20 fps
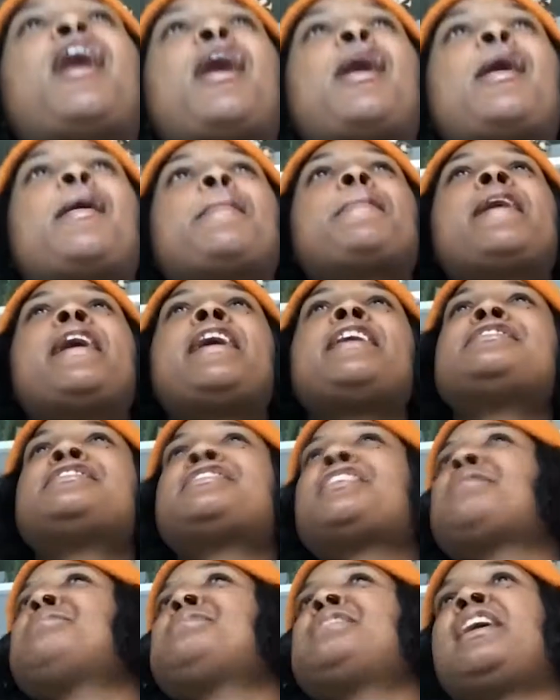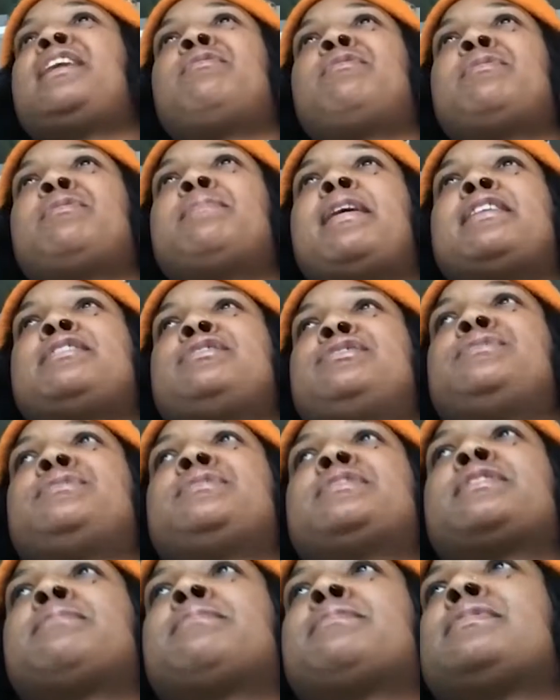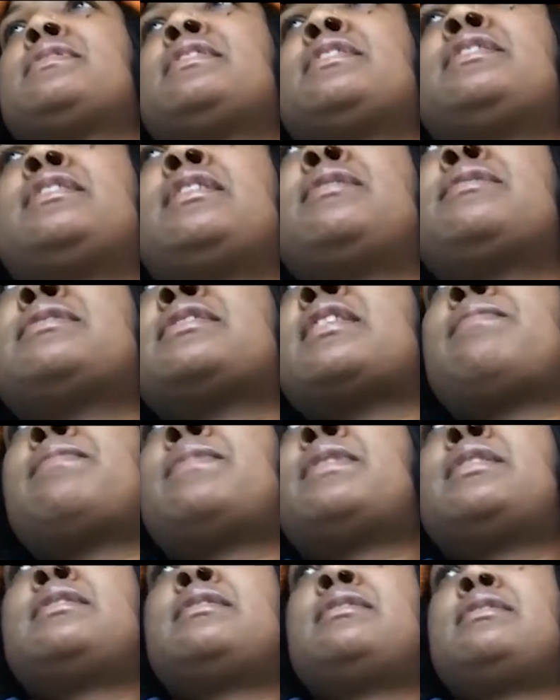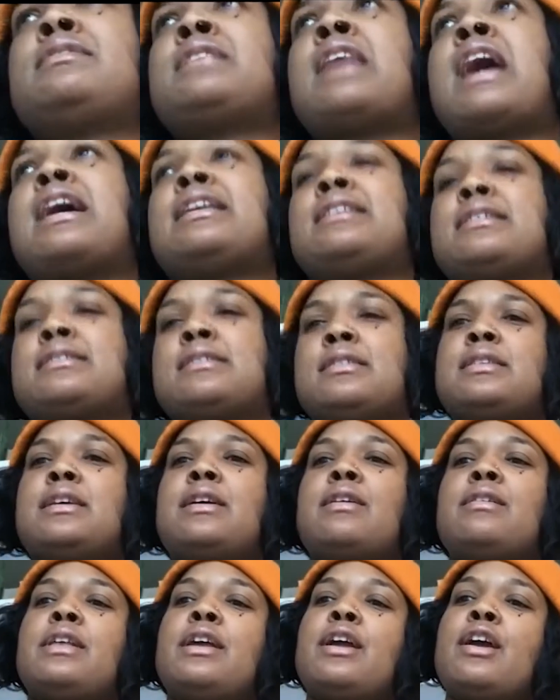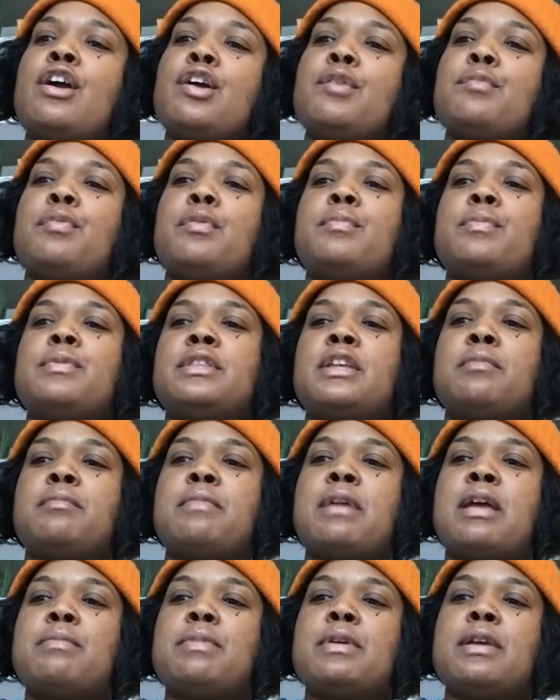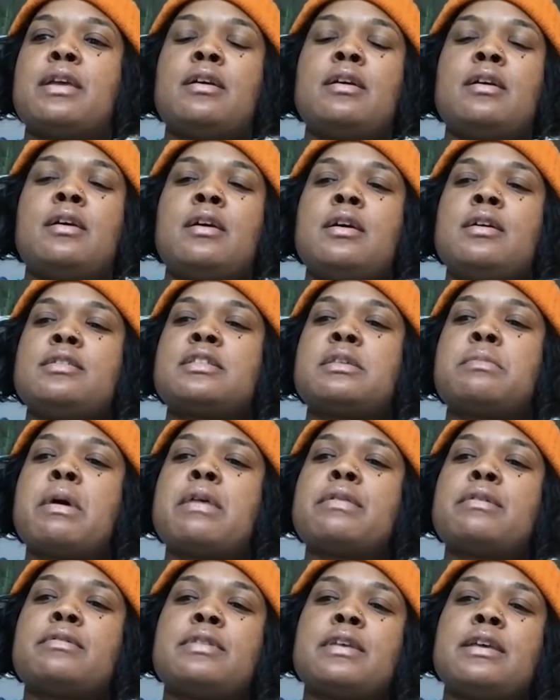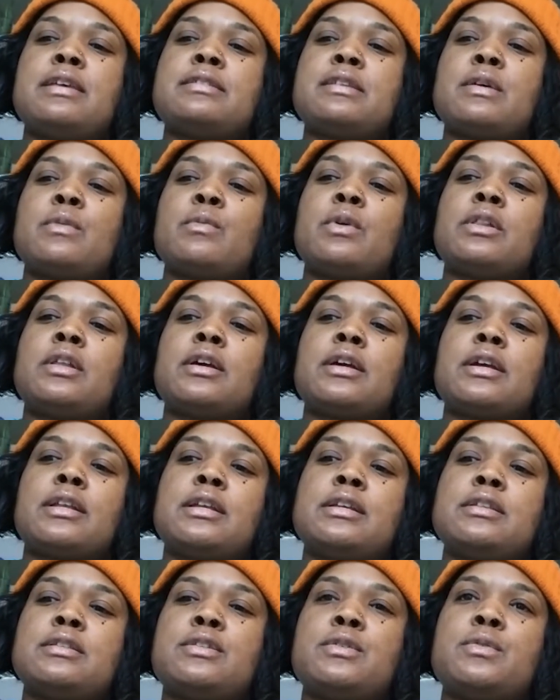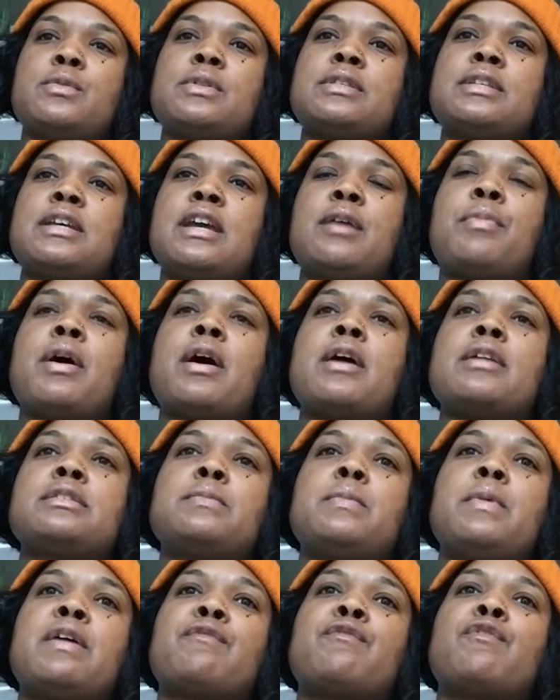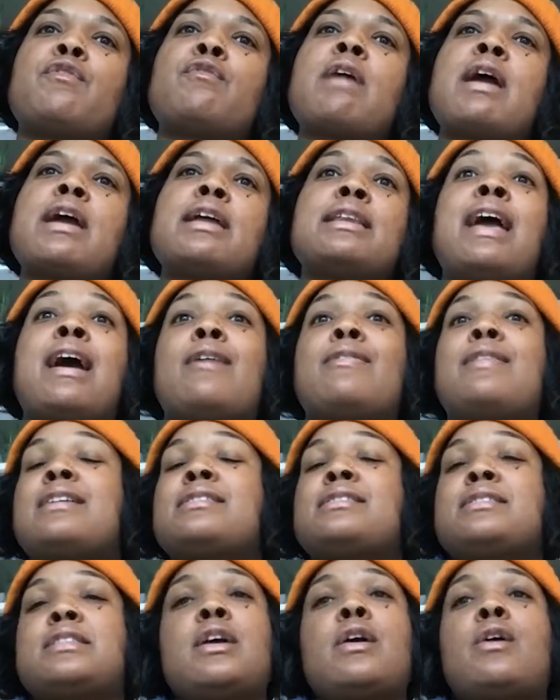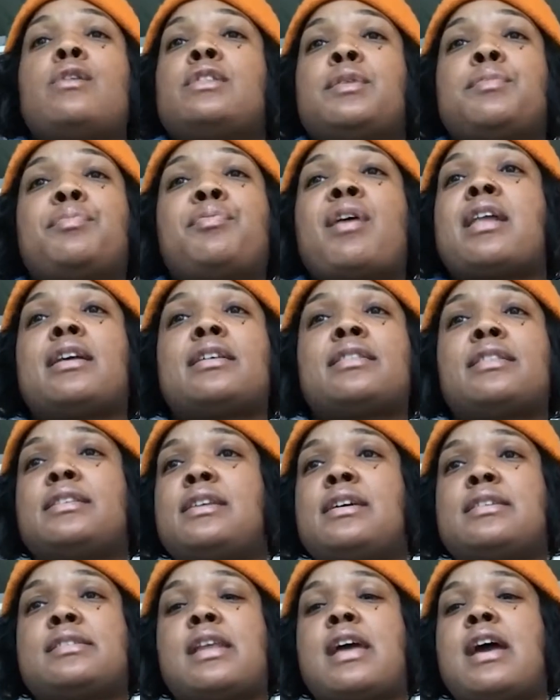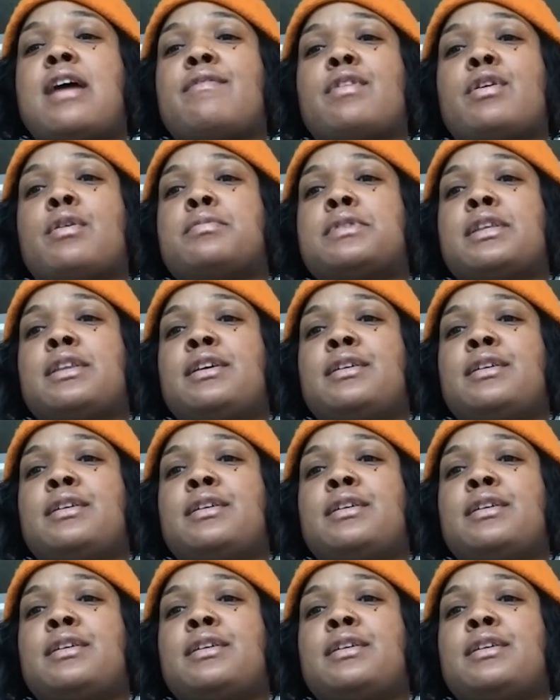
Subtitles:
and someday we may do some, something not necessarily herbal, but there may be some other things that we're looking into with tampons. But for right now, that's the only product that doesn't have herbs in it.